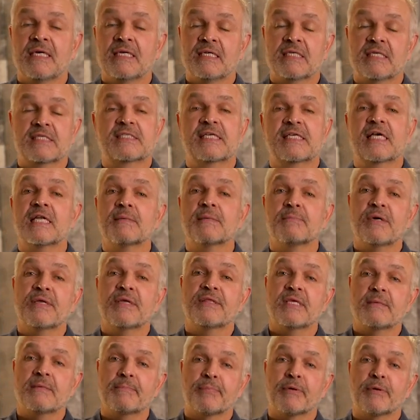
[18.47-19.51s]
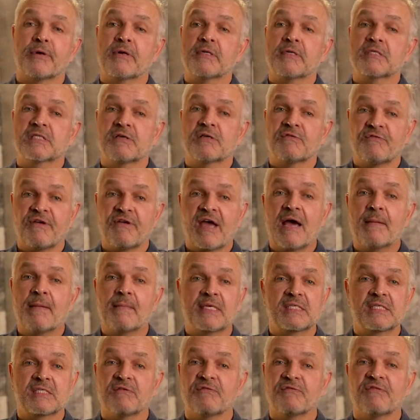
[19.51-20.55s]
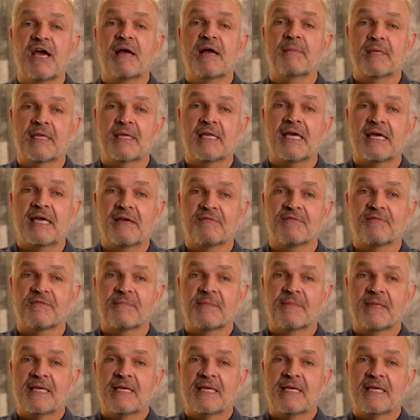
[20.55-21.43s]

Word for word: to celebrate the importance of families and family life.